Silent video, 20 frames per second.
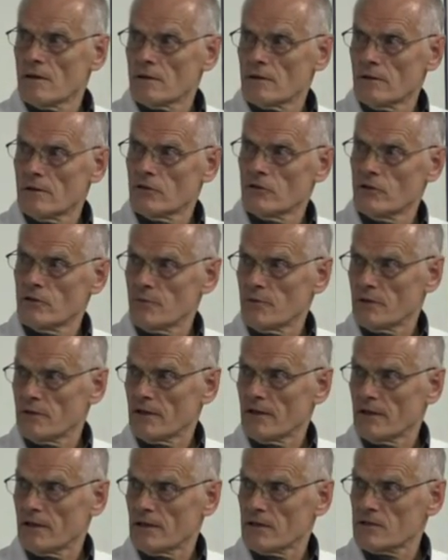The treatment
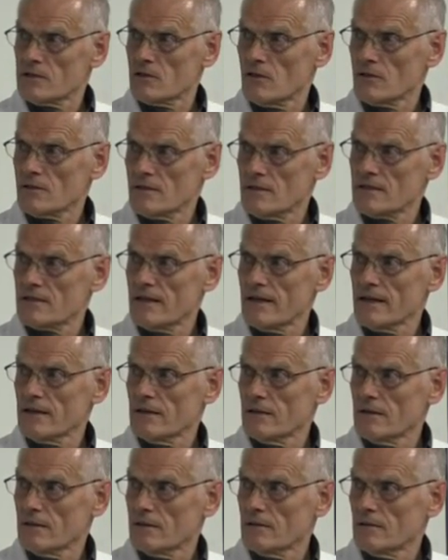again is
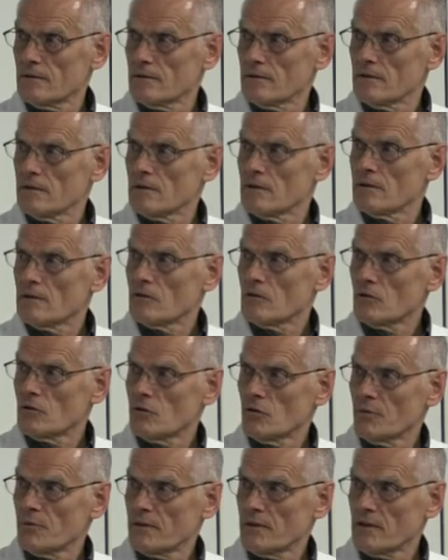doxycycline,
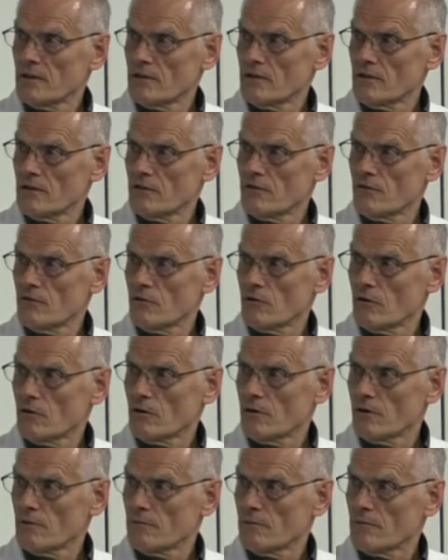typically
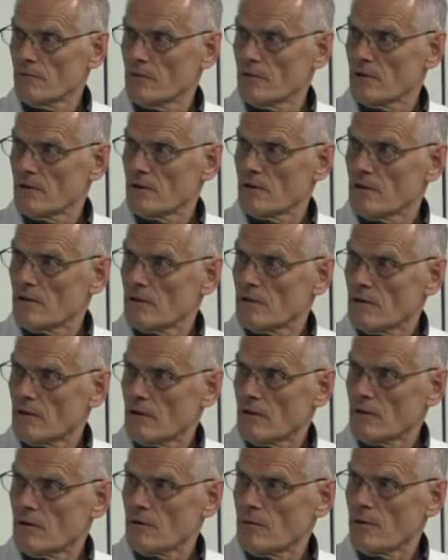for
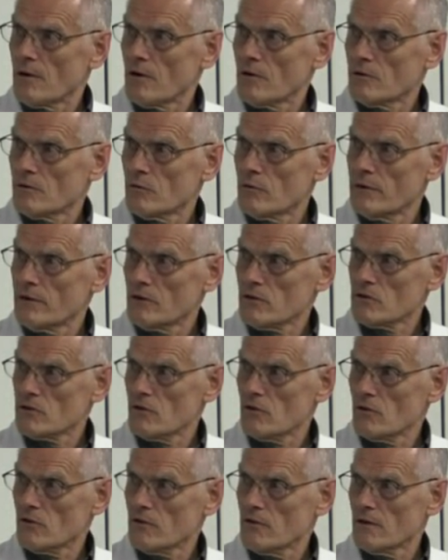uh, about a week or
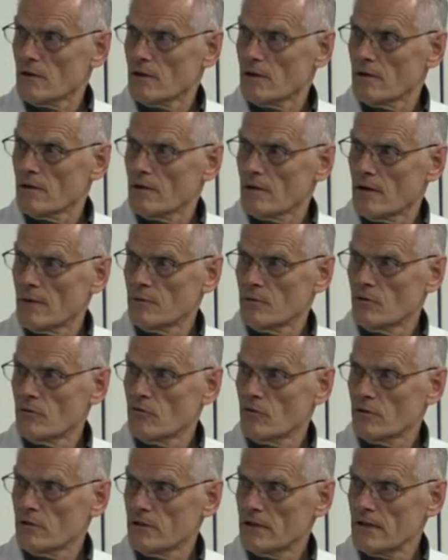so, up to
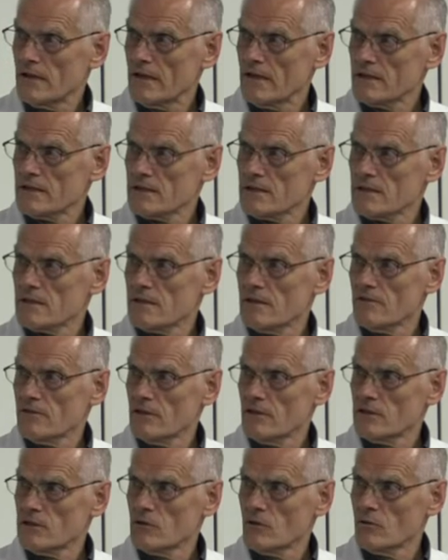14 days. There
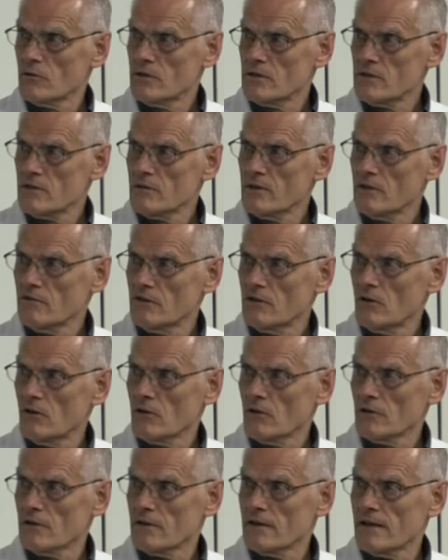is no reason to give it
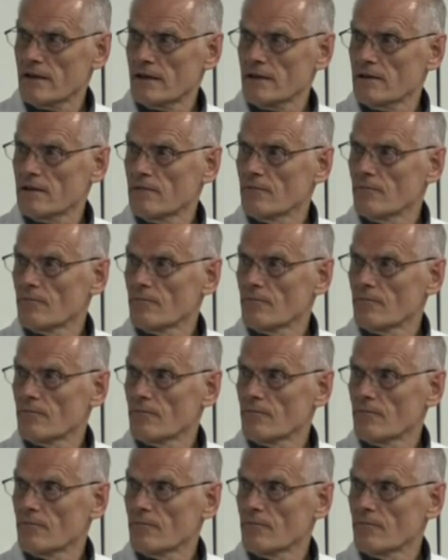longer than that.